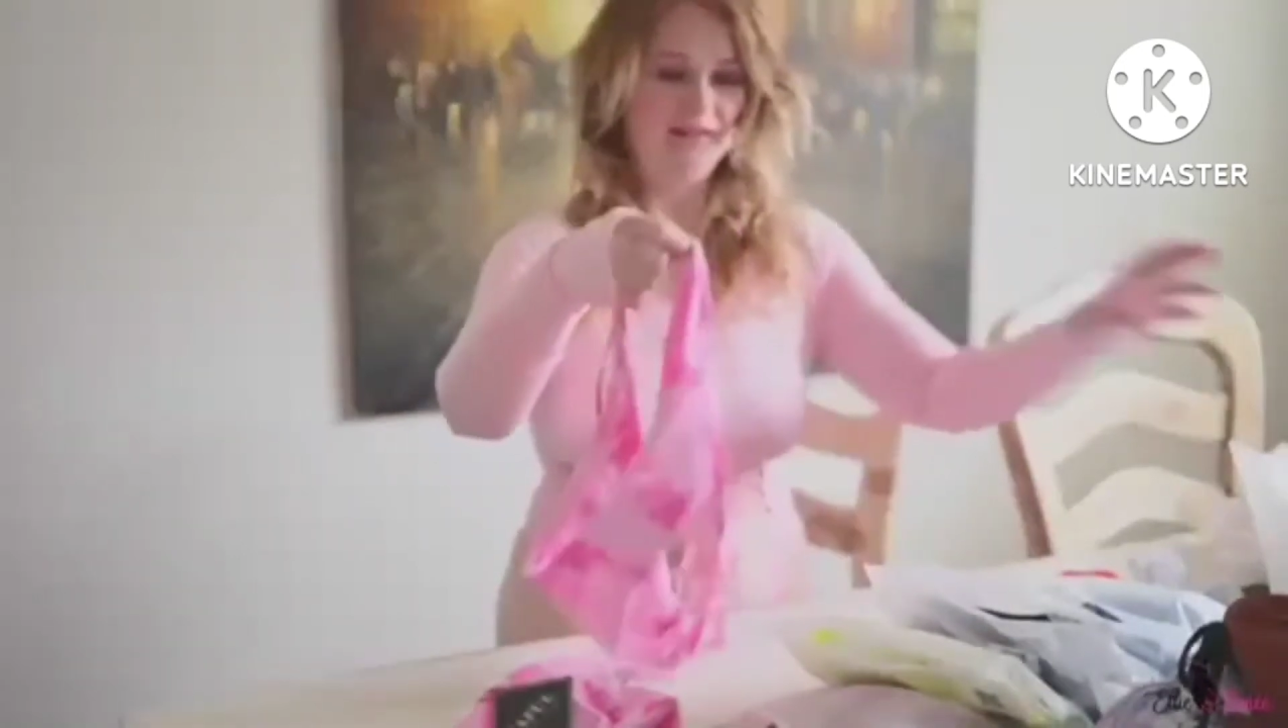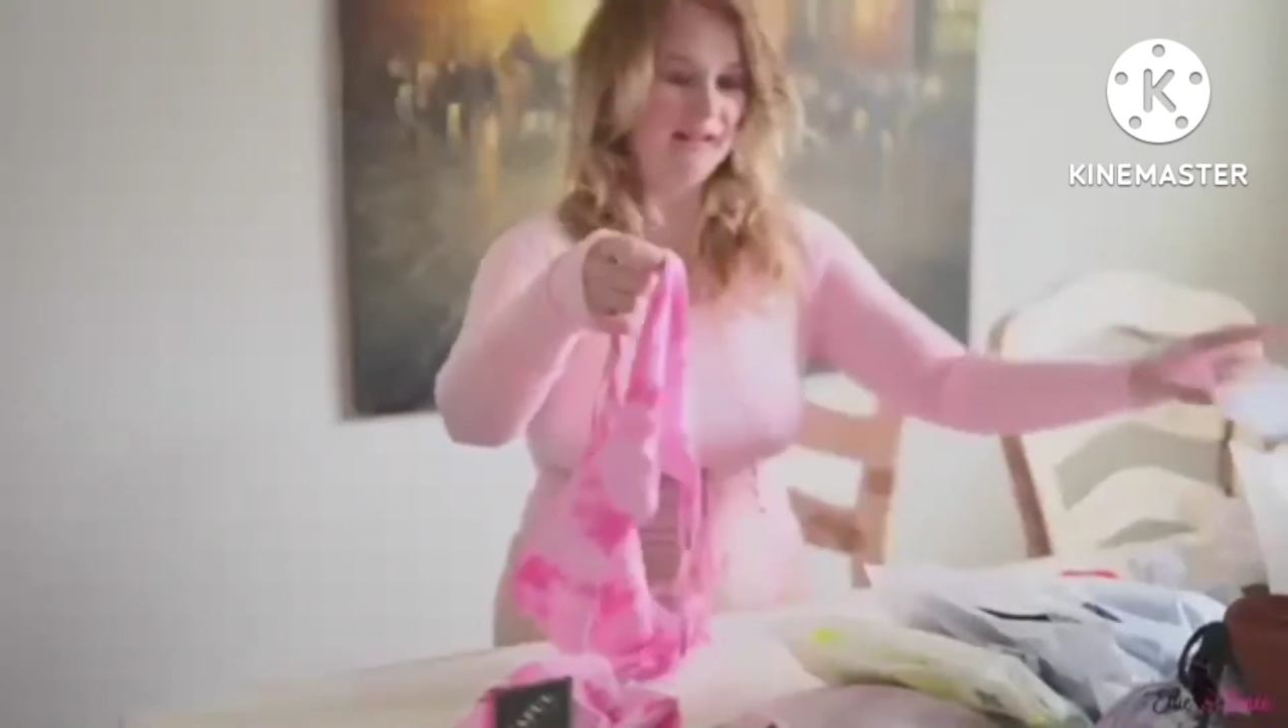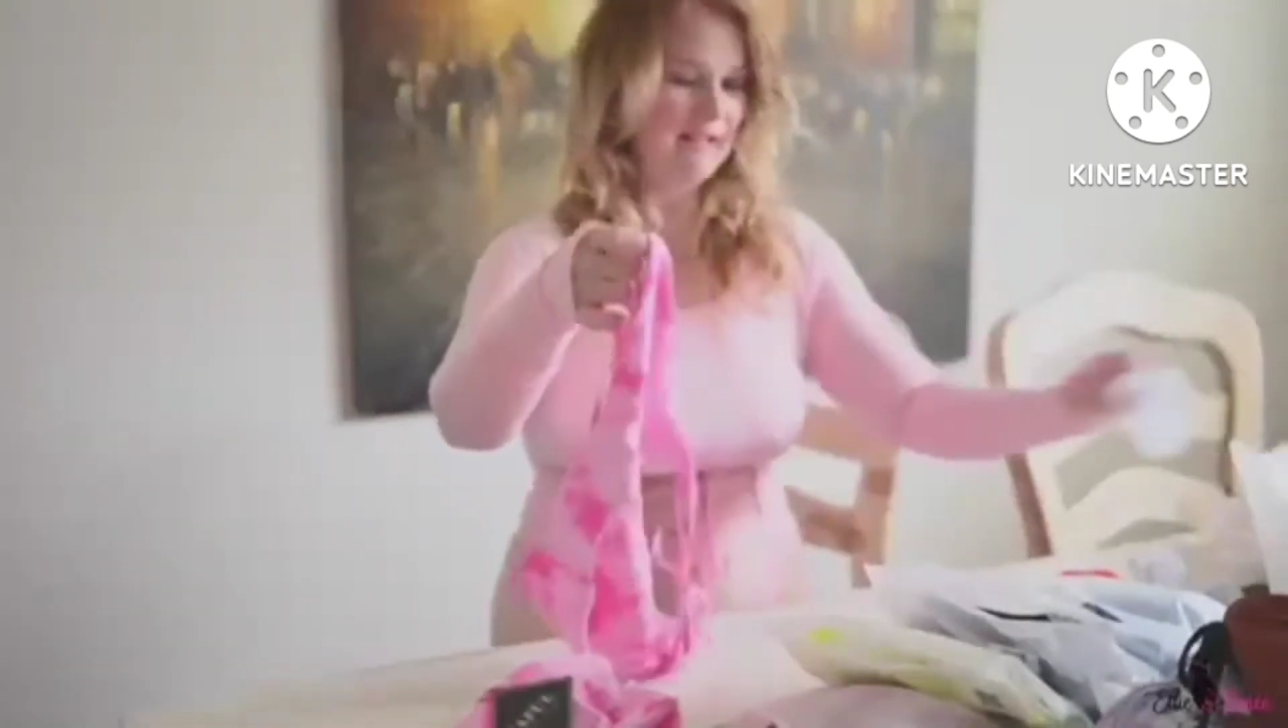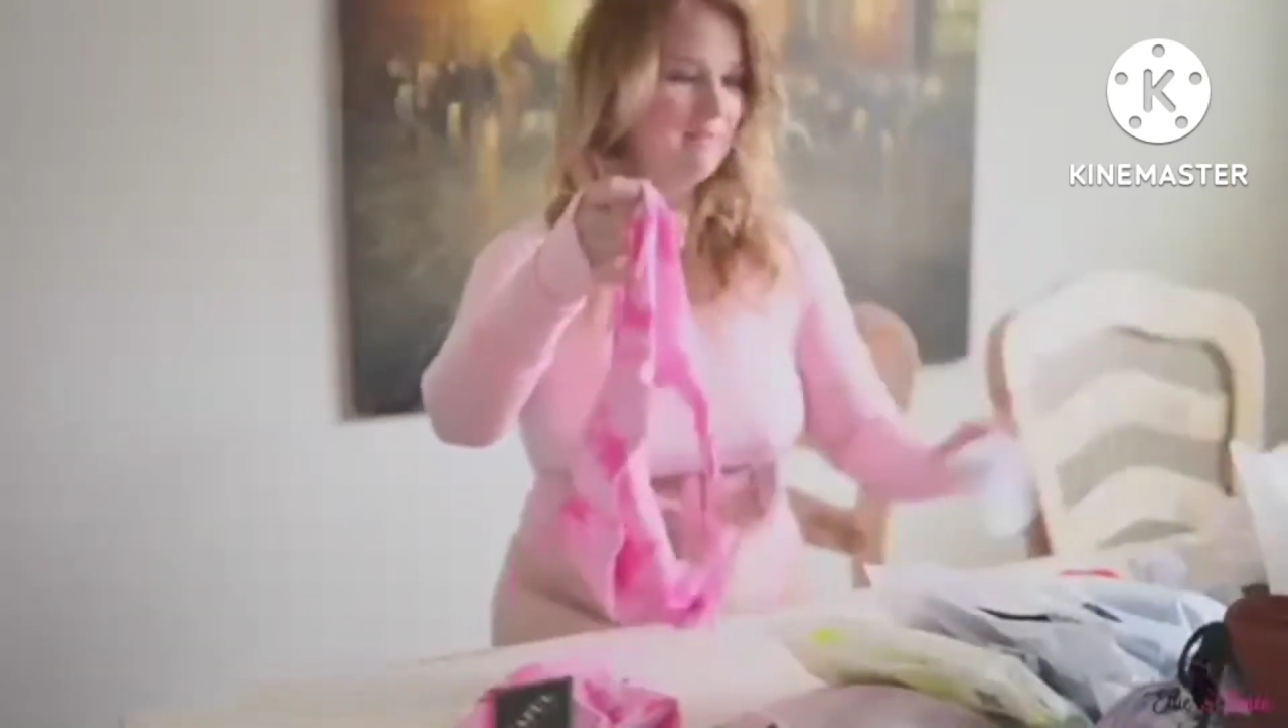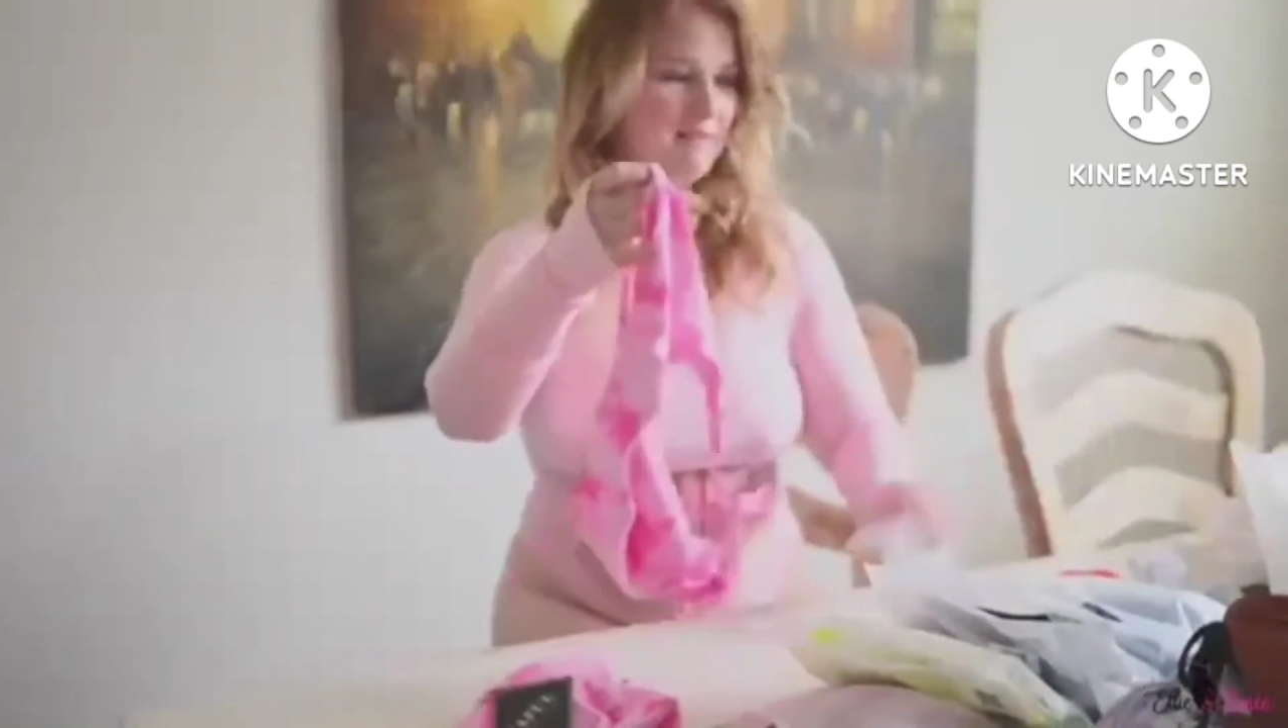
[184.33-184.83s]

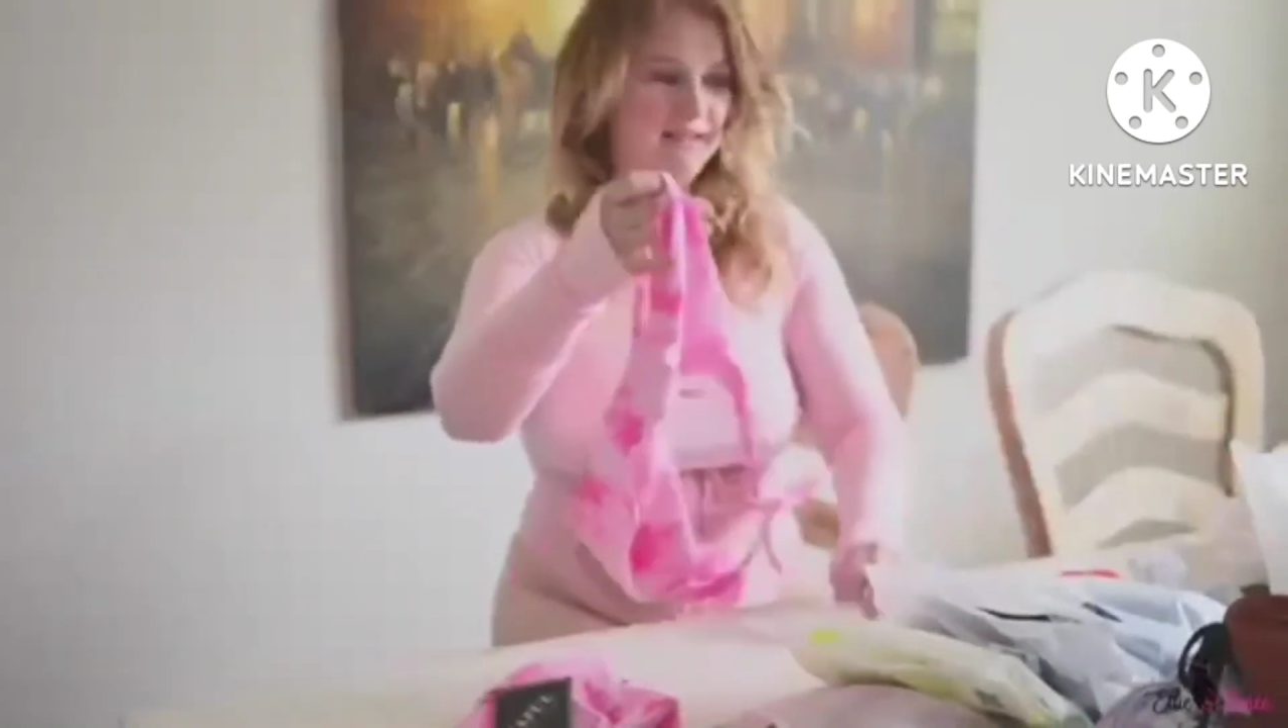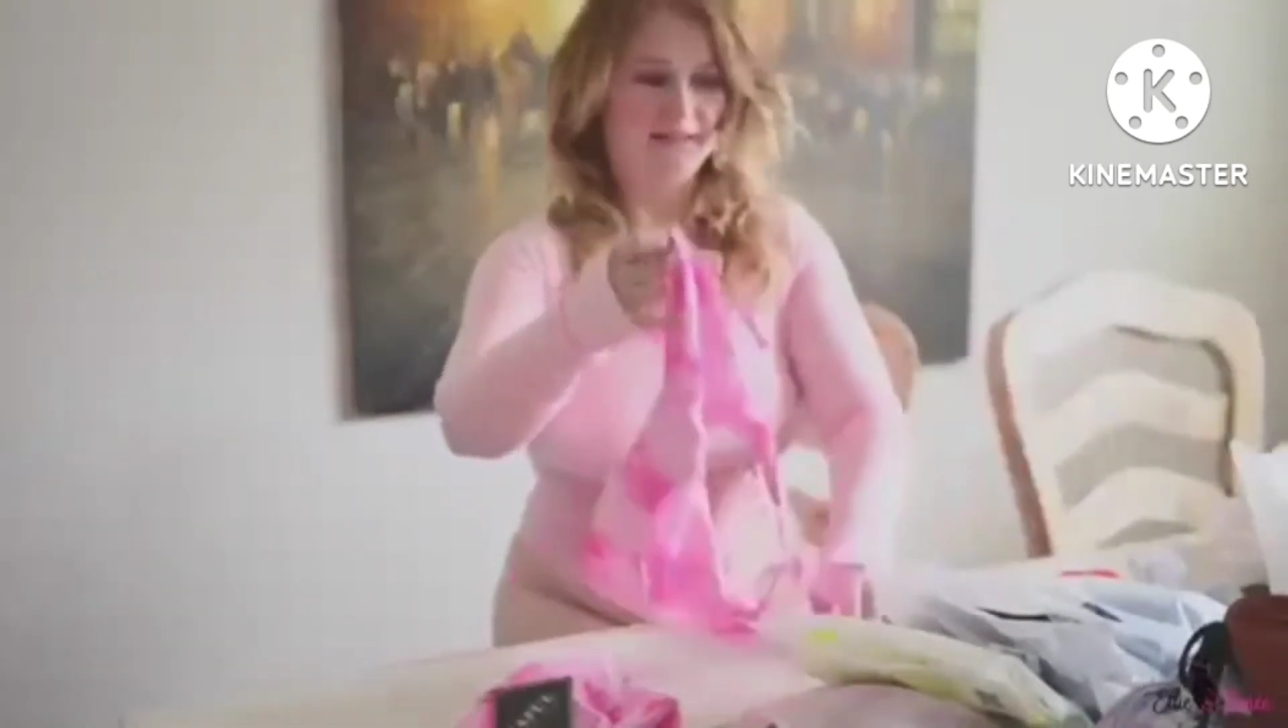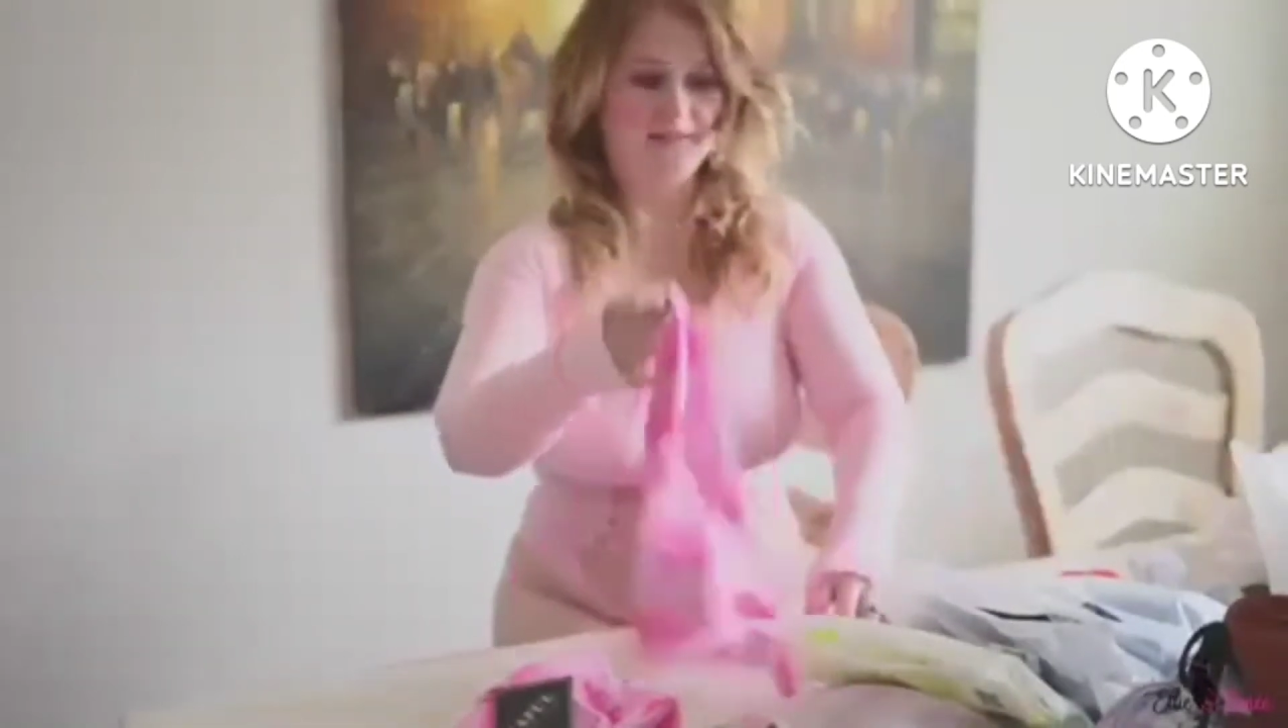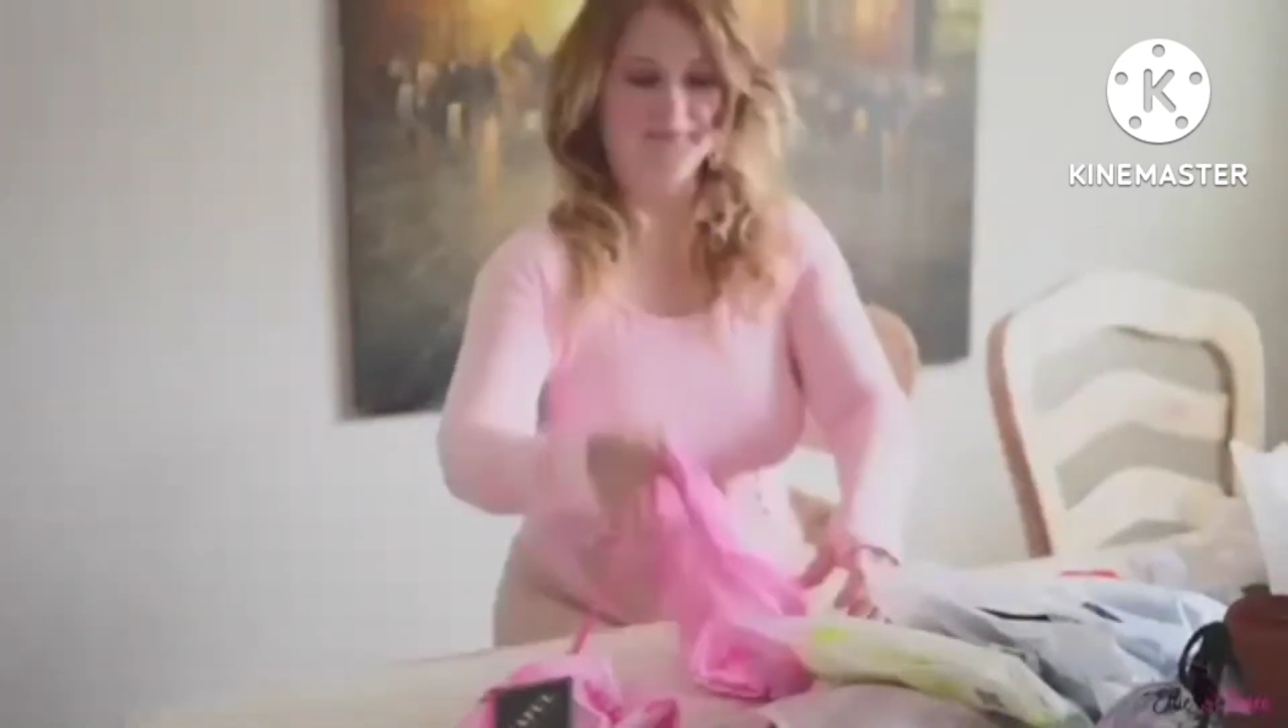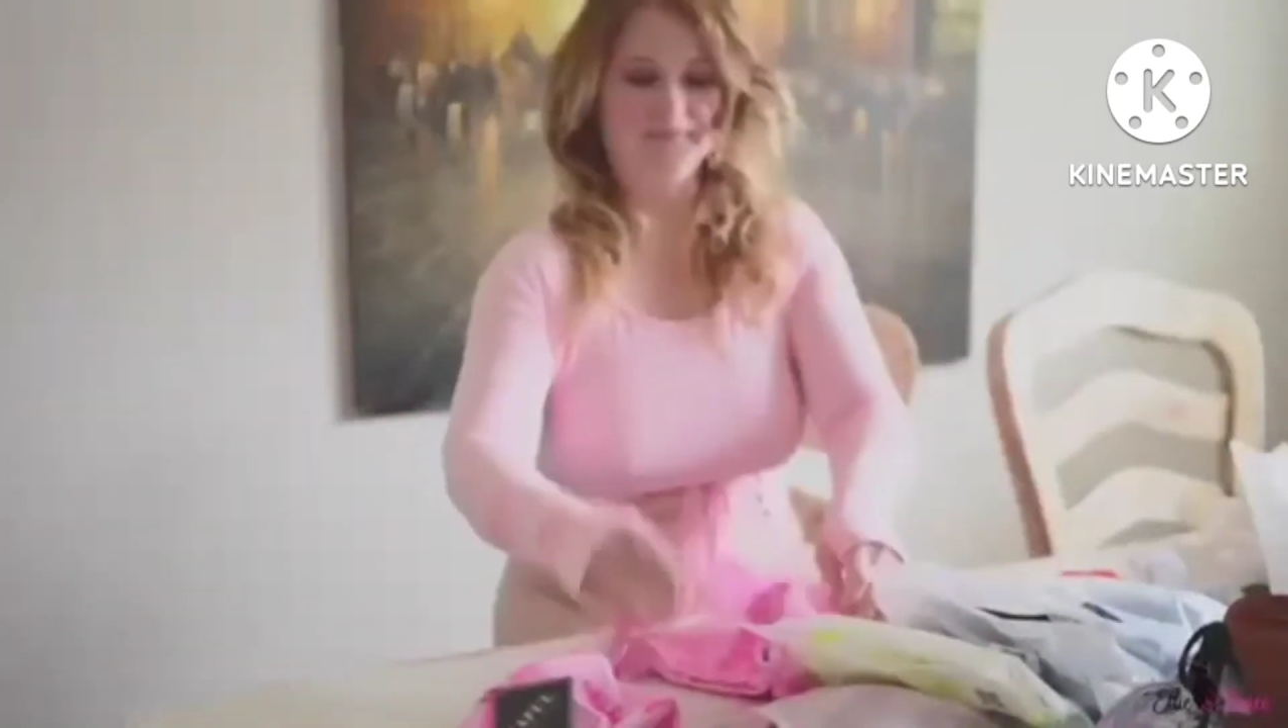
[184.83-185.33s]
ties
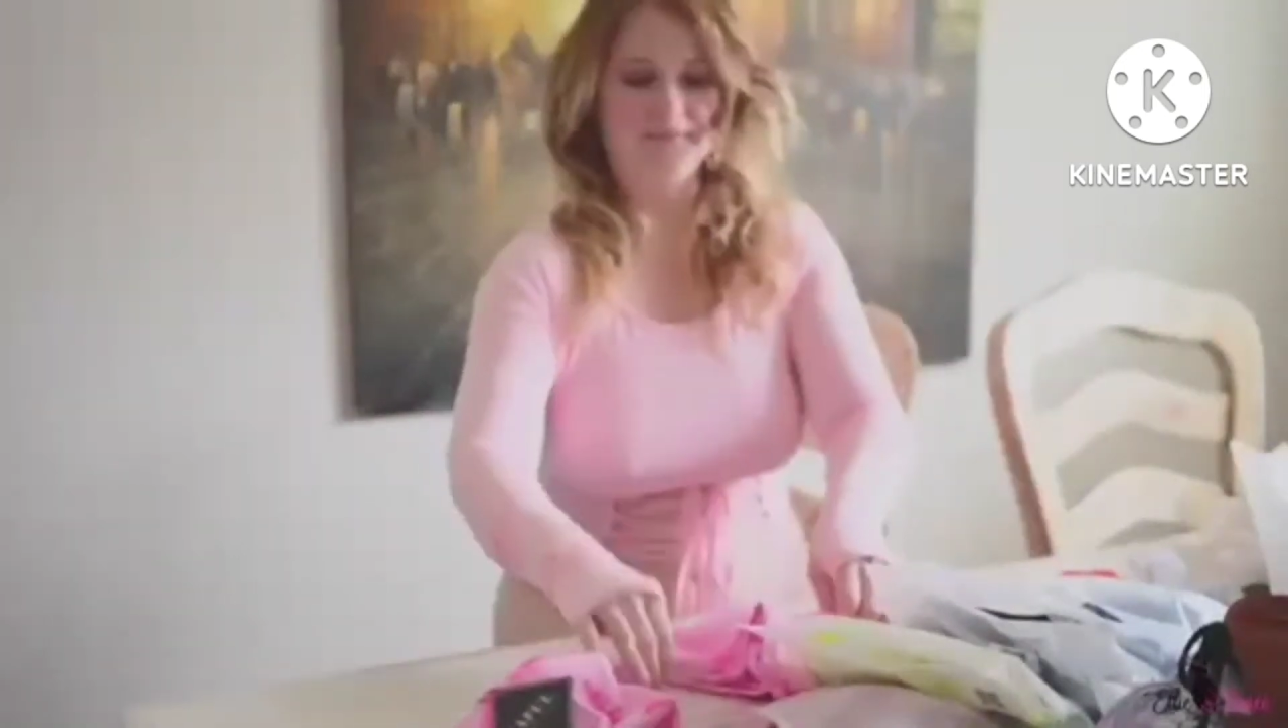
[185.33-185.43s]
together.